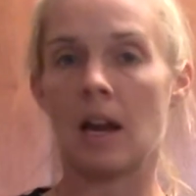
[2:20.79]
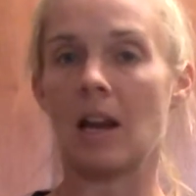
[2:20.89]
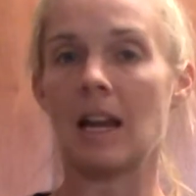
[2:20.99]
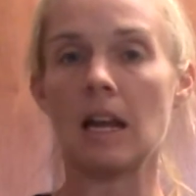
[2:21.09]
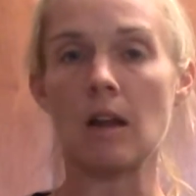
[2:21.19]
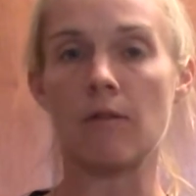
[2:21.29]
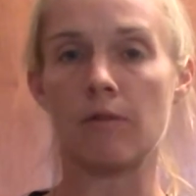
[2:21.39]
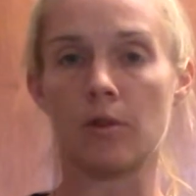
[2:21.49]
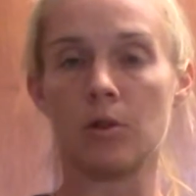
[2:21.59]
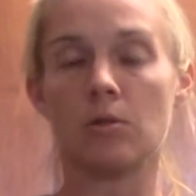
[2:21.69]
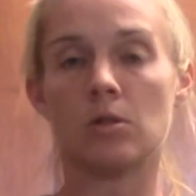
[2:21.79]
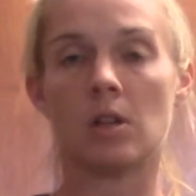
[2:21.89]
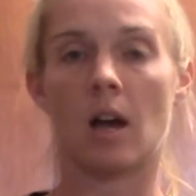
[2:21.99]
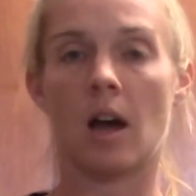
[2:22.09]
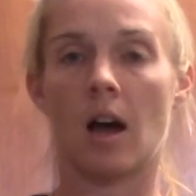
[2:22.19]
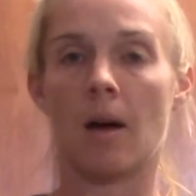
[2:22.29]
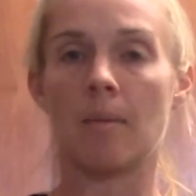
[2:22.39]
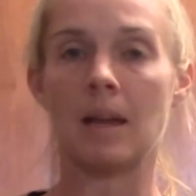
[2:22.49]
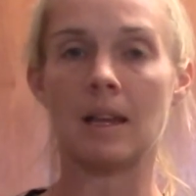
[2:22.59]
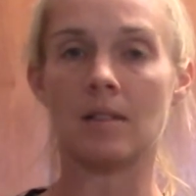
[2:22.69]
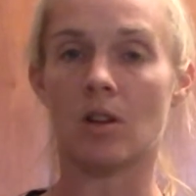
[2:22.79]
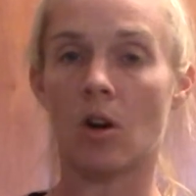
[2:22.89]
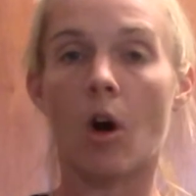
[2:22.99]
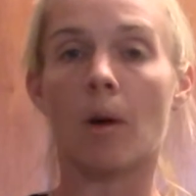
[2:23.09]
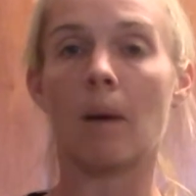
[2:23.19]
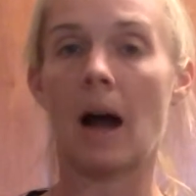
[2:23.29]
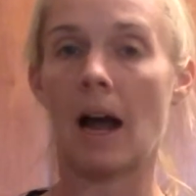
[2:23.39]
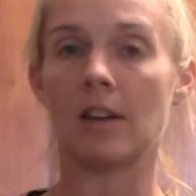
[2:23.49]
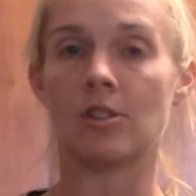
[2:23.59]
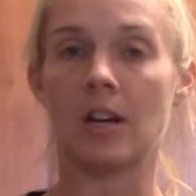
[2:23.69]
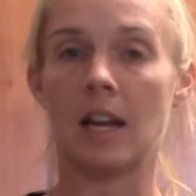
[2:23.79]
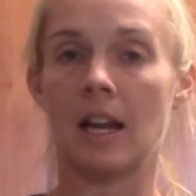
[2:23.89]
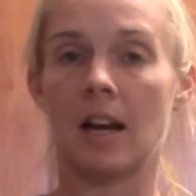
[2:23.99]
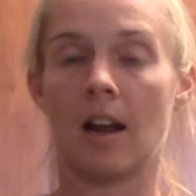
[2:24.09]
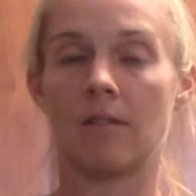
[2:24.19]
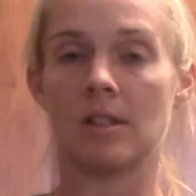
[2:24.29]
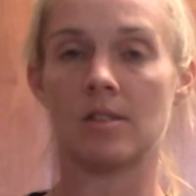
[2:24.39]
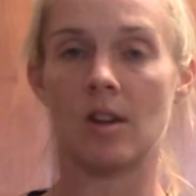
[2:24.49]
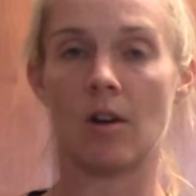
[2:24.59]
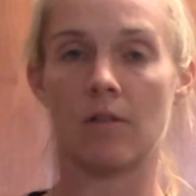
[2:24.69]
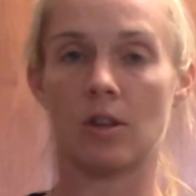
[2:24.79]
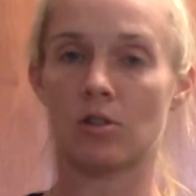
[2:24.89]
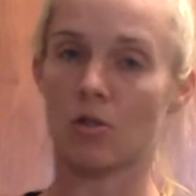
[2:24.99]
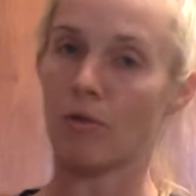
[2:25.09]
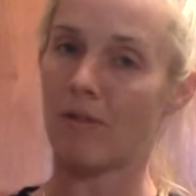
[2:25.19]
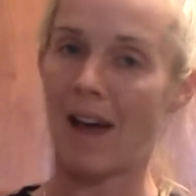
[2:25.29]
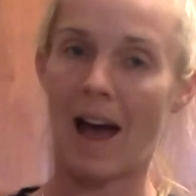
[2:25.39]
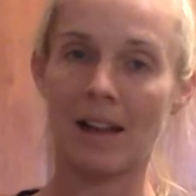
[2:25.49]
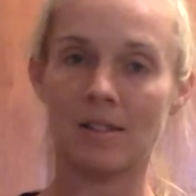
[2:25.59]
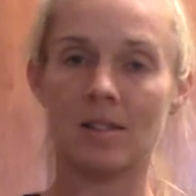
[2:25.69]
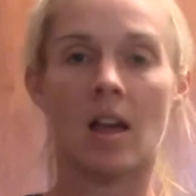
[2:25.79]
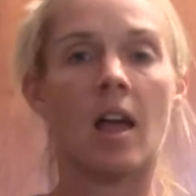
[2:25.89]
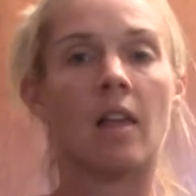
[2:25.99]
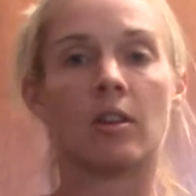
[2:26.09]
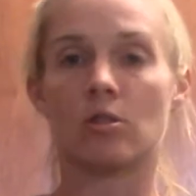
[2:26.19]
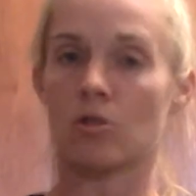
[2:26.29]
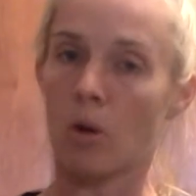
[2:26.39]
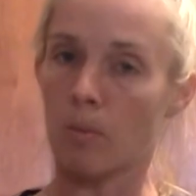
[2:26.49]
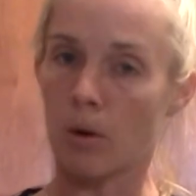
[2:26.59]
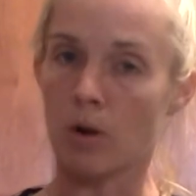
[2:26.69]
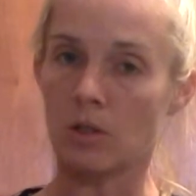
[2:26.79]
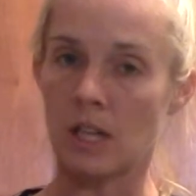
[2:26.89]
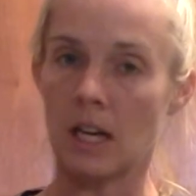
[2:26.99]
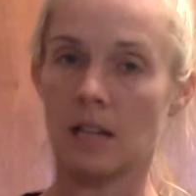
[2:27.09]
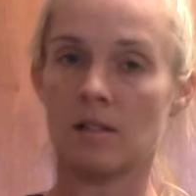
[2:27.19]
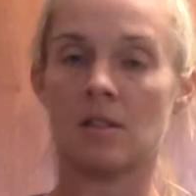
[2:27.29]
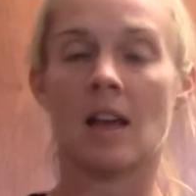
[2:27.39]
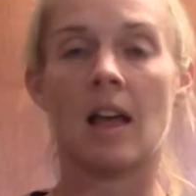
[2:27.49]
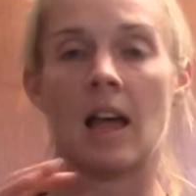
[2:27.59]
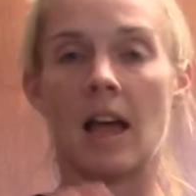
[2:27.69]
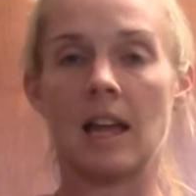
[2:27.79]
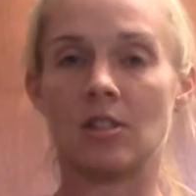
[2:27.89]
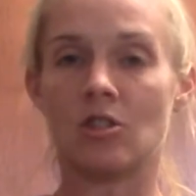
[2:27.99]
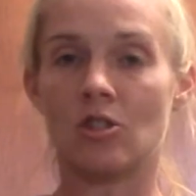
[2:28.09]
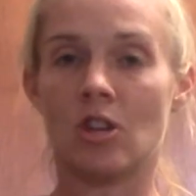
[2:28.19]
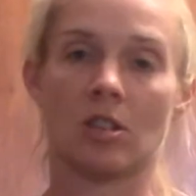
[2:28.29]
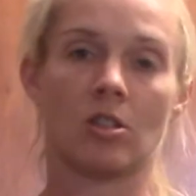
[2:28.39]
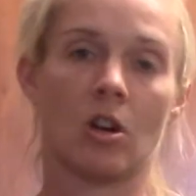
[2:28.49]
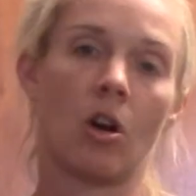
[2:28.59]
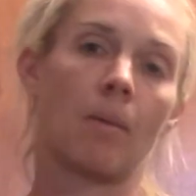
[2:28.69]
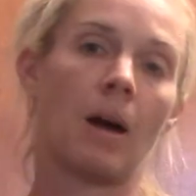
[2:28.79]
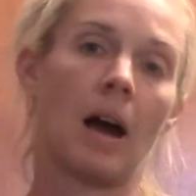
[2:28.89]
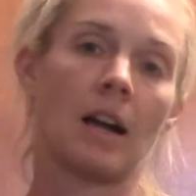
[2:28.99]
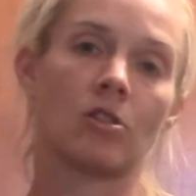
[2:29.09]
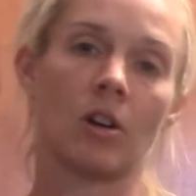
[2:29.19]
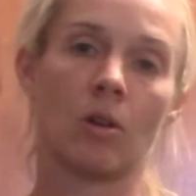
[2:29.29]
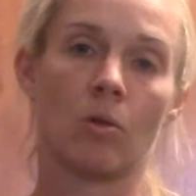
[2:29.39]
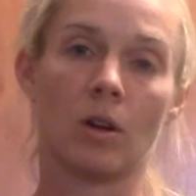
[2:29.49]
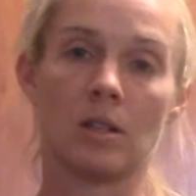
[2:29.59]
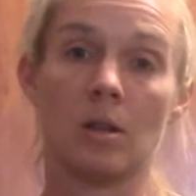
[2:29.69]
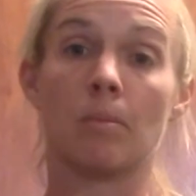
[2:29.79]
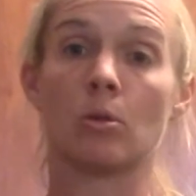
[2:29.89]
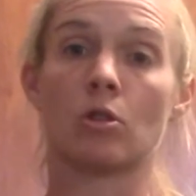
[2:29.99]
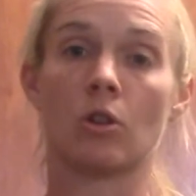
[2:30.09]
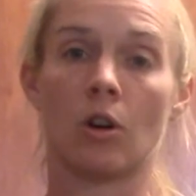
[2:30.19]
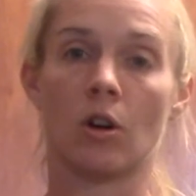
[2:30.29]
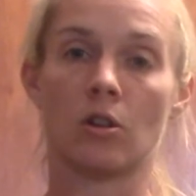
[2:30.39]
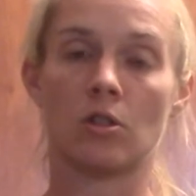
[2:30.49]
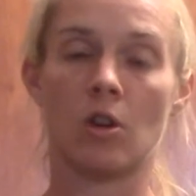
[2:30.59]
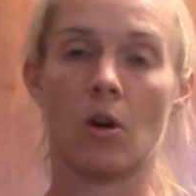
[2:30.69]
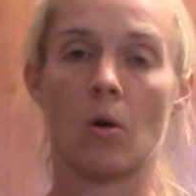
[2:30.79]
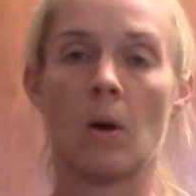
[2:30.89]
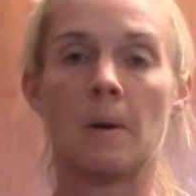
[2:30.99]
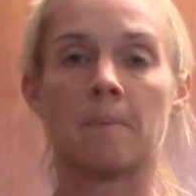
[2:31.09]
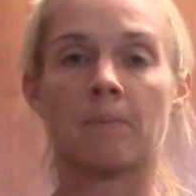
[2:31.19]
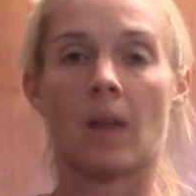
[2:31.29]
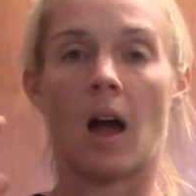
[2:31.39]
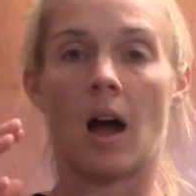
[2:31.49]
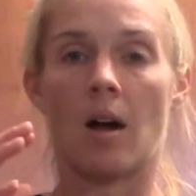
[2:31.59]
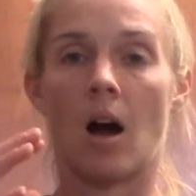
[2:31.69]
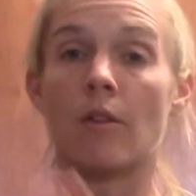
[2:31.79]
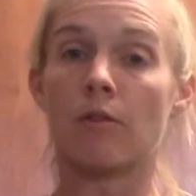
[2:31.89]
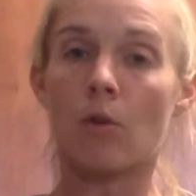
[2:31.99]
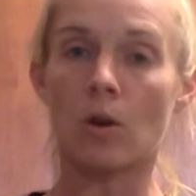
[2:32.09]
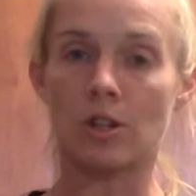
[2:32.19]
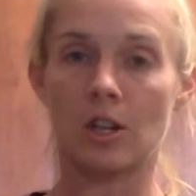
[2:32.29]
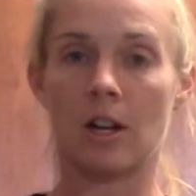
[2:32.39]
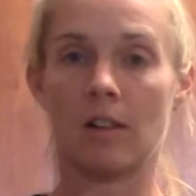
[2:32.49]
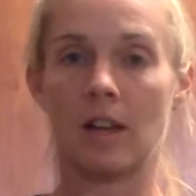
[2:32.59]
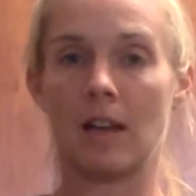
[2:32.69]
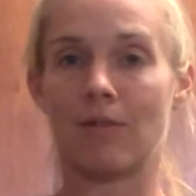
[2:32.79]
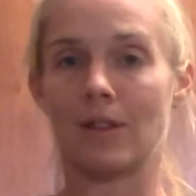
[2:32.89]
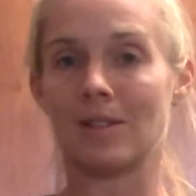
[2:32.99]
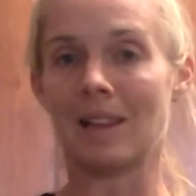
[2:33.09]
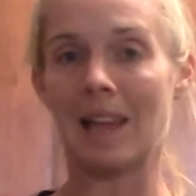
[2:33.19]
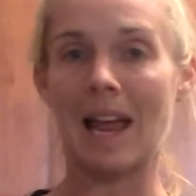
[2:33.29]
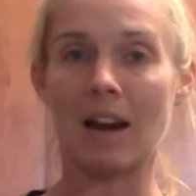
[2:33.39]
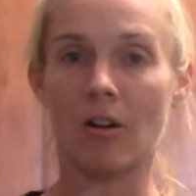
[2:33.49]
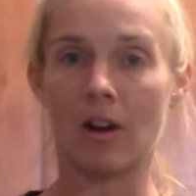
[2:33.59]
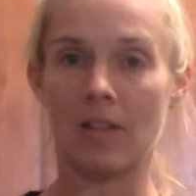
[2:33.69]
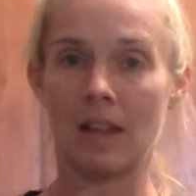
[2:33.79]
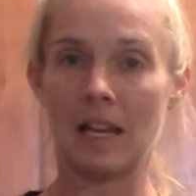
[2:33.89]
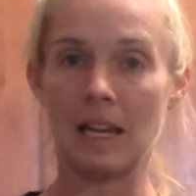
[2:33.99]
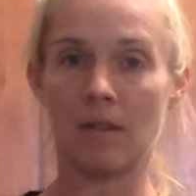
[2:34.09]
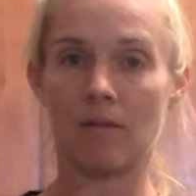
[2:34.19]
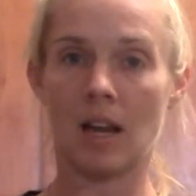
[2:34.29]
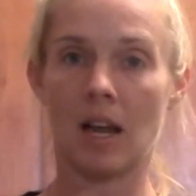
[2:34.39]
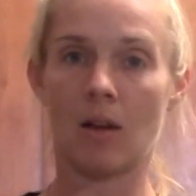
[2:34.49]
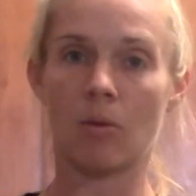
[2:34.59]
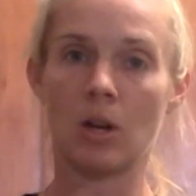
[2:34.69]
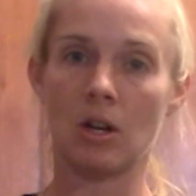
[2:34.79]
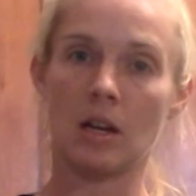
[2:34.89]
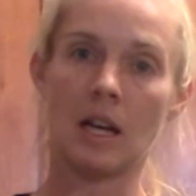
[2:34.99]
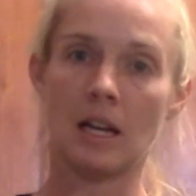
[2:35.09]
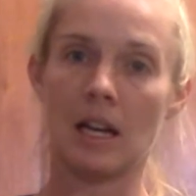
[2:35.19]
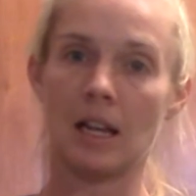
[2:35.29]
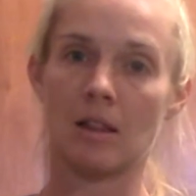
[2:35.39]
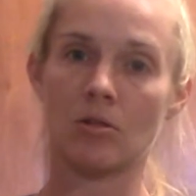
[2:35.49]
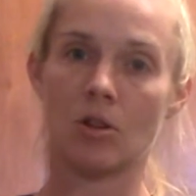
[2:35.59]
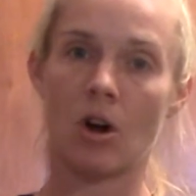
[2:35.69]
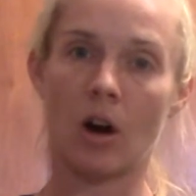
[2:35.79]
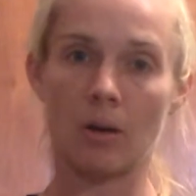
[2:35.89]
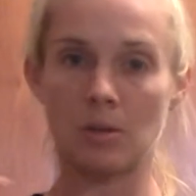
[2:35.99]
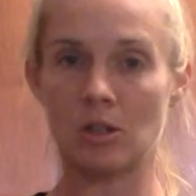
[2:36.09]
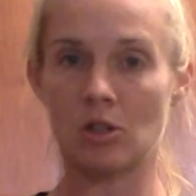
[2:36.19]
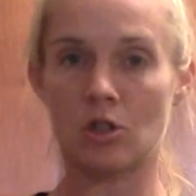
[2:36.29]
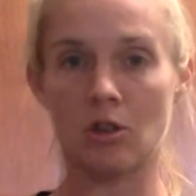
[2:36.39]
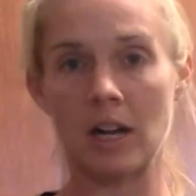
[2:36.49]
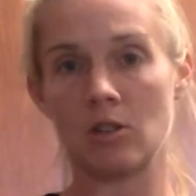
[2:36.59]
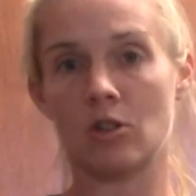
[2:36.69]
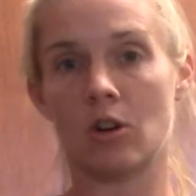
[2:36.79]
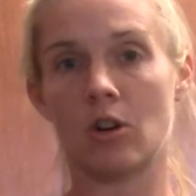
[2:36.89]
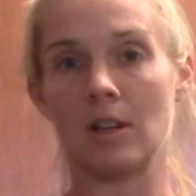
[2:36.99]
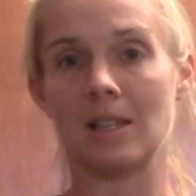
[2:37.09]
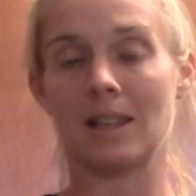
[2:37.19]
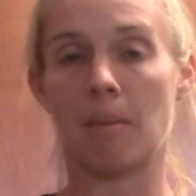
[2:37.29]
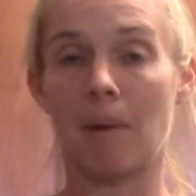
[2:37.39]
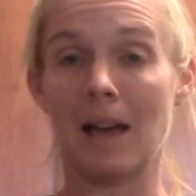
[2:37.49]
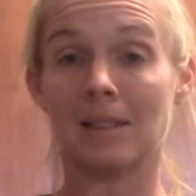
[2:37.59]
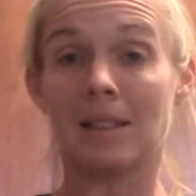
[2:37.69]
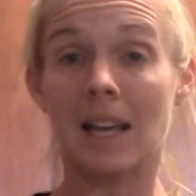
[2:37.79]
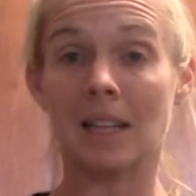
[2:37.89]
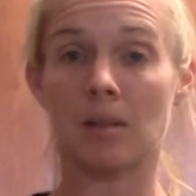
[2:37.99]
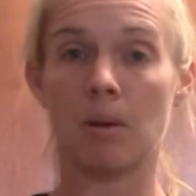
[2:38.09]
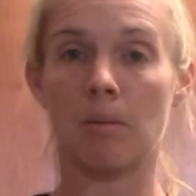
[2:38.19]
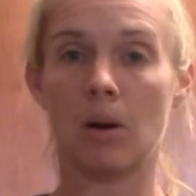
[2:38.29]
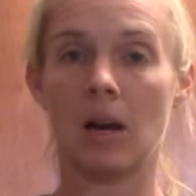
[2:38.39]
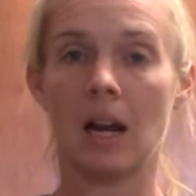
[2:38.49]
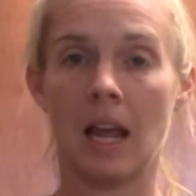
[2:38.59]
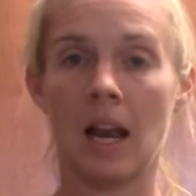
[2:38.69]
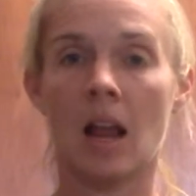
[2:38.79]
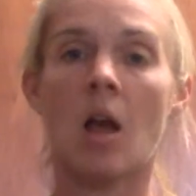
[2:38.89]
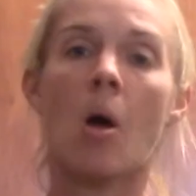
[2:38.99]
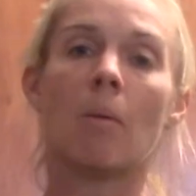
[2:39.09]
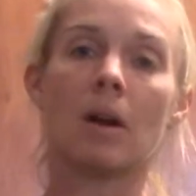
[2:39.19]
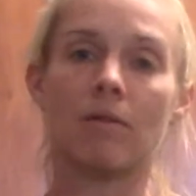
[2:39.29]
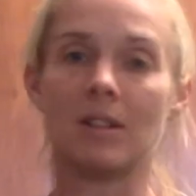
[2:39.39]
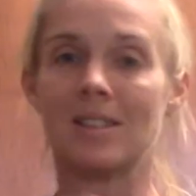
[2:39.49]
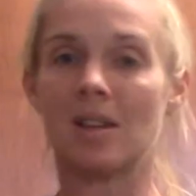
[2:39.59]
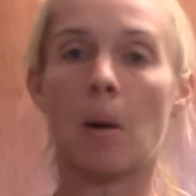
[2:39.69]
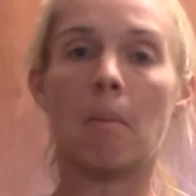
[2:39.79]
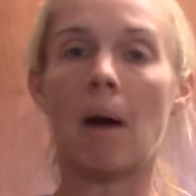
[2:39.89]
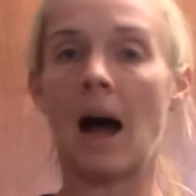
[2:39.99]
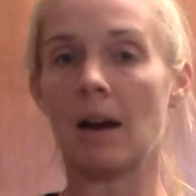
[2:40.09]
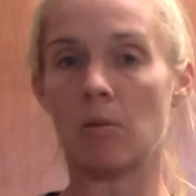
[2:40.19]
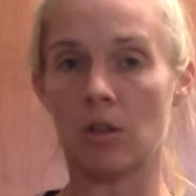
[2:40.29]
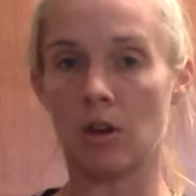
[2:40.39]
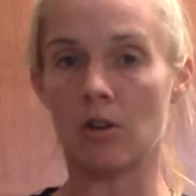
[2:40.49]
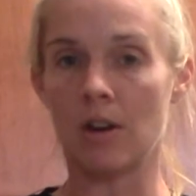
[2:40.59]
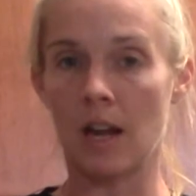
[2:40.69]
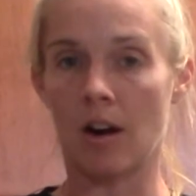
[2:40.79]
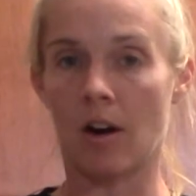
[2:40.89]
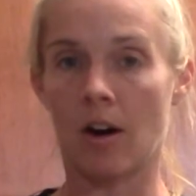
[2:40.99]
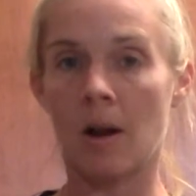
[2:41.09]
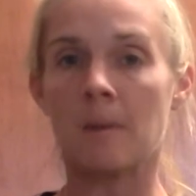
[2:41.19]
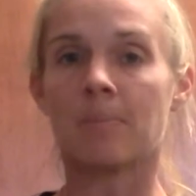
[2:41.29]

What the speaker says: Any fruit is a carbohydrate in and of itself. There's no fats, there's no proteins, it's just a carbohydrate or a simple sugar. So unfortunately, if it's later in the evening when you need to get those carbs, straight sugar isn't the best thing to be putting in. But if it's combined with your dinner